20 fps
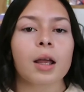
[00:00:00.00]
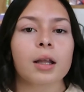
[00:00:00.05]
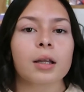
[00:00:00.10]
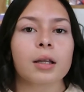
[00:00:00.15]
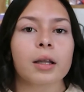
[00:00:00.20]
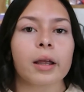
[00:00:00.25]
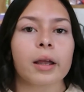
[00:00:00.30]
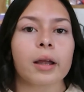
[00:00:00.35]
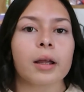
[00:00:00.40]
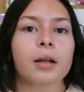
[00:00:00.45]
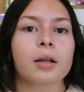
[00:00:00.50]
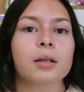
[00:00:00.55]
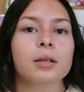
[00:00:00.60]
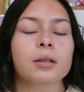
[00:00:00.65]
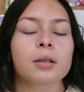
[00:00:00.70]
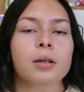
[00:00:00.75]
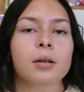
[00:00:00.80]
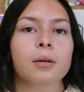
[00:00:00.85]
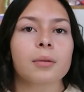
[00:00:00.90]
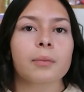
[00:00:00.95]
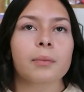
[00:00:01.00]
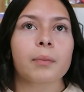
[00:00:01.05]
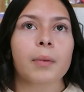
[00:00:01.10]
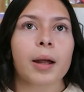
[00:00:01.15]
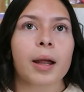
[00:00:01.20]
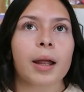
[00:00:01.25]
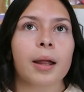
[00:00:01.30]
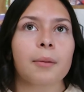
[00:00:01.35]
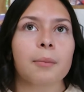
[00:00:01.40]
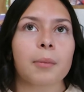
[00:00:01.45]
And then
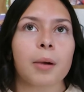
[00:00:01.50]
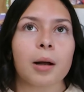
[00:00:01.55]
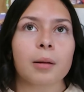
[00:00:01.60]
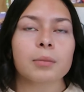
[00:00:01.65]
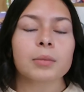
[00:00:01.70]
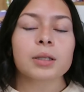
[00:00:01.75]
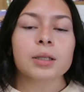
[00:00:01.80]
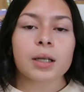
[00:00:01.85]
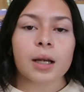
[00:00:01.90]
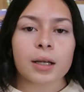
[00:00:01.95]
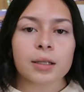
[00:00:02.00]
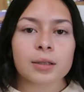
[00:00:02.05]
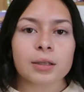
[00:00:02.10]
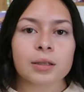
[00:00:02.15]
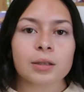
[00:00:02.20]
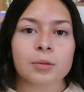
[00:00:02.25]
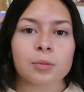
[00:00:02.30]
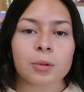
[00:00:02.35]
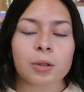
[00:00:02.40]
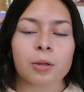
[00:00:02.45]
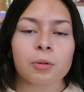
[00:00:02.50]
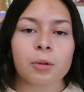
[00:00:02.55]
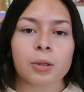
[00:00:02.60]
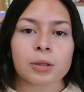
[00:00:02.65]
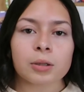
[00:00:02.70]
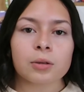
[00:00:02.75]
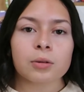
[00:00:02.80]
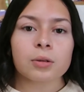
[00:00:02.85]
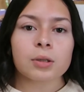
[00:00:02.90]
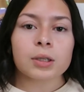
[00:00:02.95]
my mom's cousins were the
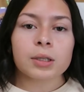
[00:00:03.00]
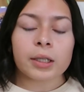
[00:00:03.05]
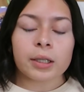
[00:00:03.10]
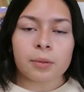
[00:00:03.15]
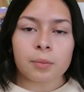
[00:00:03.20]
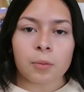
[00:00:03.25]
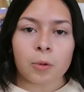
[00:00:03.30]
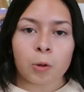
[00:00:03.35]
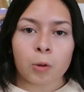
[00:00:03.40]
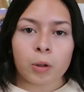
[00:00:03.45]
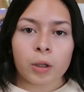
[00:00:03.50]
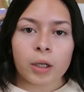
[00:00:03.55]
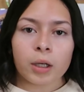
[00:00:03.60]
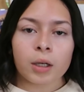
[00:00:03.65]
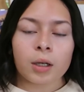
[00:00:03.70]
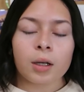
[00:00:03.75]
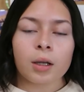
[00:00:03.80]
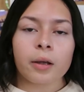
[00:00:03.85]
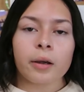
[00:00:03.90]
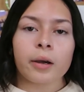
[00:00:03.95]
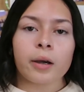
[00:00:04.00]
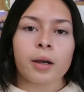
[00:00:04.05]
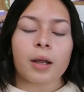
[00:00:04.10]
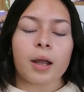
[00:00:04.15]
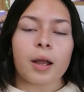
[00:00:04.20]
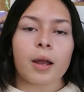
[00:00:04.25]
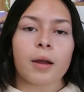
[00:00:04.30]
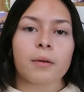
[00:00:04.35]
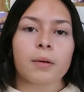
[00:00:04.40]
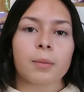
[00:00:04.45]
ones who stayed more.
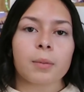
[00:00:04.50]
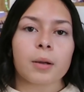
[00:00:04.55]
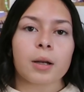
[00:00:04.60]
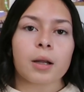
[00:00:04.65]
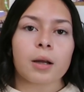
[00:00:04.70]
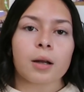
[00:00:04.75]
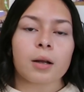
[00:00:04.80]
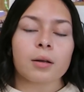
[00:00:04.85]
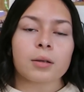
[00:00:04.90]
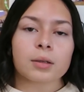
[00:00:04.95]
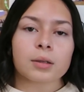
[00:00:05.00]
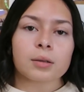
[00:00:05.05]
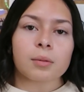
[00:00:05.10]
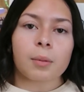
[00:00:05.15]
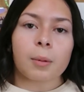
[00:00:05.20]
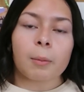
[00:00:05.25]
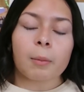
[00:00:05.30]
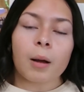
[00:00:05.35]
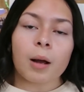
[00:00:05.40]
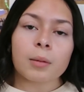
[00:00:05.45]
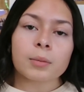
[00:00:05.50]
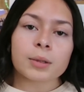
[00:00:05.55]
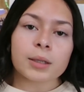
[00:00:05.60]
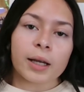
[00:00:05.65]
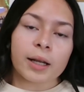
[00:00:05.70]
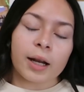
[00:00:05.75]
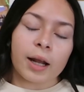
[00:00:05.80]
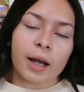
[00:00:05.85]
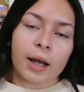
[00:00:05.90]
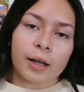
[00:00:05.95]
But everybody else on my
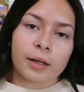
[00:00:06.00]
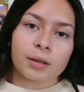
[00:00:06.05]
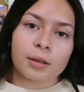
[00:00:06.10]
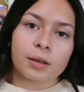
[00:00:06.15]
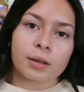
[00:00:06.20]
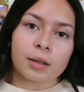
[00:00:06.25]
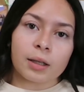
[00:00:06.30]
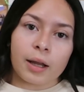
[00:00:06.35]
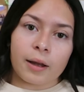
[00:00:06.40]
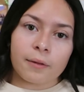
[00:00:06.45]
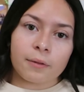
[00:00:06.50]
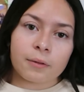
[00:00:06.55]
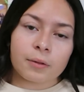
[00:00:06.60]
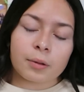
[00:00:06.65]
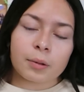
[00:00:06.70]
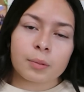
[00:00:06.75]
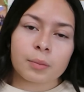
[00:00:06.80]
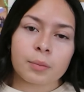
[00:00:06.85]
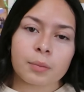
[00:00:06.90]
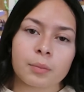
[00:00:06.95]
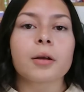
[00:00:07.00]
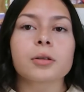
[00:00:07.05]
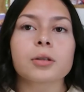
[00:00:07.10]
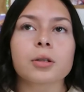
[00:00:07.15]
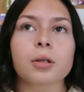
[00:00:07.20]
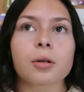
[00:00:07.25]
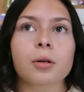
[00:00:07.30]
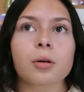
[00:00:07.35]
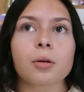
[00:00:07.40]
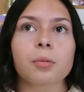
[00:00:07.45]
mom's side had left.
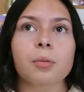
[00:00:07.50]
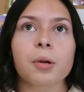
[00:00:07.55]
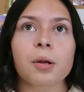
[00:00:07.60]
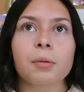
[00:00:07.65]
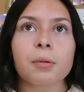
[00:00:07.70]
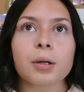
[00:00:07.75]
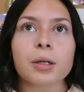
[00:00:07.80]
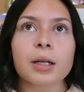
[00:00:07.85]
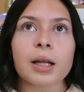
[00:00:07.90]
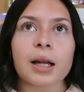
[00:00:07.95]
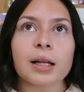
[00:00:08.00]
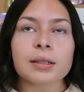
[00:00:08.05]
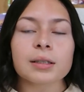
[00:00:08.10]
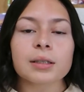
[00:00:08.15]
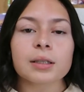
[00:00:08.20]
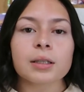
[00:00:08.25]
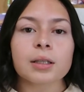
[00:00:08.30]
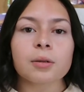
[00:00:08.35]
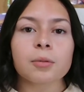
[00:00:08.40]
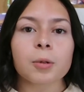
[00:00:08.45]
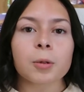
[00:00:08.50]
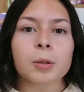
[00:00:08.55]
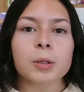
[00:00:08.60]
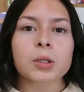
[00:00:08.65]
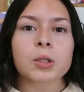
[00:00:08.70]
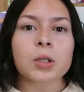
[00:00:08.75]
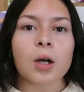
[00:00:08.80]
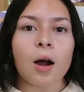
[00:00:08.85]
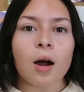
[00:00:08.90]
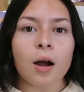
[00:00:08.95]
So we were dancing, we
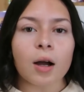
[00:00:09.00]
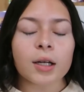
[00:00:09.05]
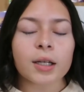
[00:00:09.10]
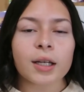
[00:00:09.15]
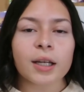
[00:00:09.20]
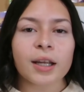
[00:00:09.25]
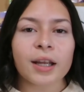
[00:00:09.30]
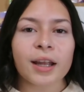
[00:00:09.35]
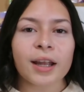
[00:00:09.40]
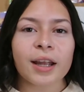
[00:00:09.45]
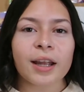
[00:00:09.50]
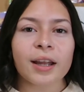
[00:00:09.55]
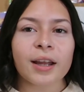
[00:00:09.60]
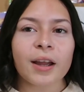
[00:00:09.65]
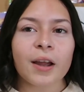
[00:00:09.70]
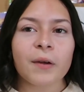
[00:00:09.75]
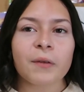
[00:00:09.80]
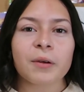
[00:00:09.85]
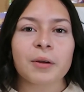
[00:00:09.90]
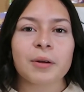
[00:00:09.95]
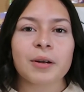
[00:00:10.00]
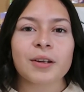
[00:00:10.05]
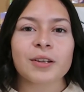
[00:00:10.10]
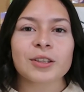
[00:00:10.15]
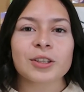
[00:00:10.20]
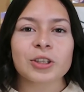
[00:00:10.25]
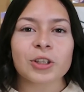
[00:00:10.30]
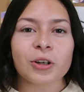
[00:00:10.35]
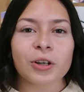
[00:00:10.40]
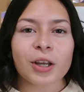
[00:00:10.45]
were talking,
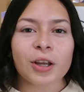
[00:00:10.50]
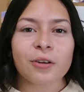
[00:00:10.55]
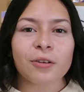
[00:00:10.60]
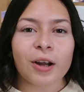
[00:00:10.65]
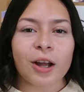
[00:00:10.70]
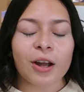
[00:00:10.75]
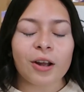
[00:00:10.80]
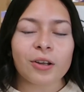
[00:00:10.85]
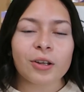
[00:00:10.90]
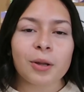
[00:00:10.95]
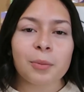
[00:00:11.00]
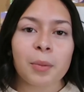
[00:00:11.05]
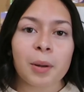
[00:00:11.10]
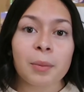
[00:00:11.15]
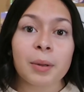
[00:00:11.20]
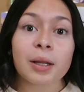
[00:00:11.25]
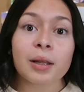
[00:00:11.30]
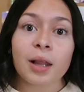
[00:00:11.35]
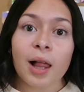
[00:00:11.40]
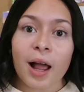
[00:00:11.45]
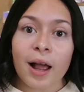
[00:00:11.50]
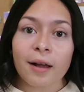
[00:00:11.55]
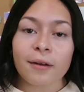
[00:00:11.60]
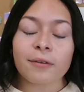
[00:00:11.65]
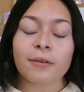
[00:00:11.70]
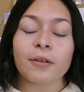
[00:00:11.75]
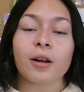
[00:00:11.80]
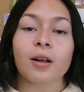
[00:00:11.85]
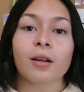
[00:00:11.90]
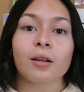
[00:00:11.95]
everybody was joking around. It made me
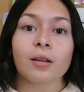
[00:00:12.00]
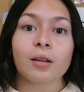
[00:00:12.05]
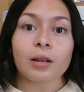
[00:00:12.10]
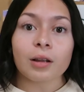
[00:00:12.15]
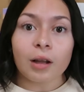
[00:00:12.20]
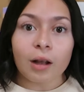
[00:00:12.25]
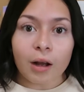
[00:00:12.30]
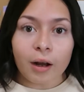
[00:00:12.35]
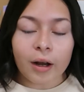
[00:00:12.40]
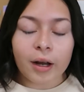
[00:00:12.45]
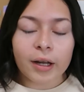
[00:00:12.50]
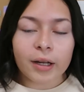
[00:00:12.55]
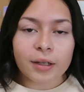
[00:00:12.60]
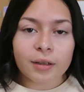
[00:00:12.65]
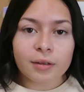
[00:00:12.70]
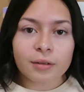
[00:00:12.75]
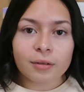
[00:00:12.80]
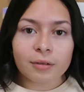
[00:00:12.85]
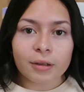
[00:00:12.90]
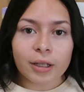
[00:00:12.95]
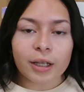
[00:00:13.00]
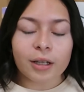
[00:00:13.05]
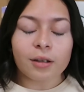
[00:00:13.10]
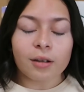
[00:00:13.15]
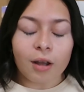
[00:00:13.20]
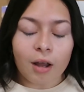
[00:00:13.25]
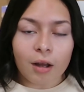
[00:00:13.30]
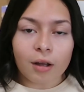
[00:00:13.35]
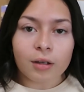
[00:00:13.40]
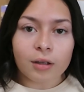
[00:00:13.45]
laugh a lot,
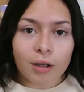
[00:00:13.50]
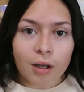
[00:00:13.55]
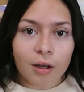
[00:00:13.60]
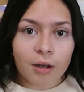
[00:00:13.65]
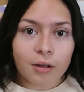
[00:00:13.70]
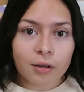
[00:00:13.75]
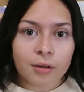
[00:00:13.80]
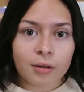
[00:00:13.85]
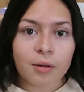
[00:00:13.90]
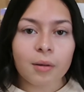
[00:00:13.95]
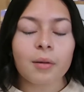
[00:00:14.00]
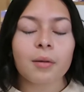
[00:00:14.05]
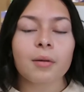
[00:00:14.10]
like a lot, lot.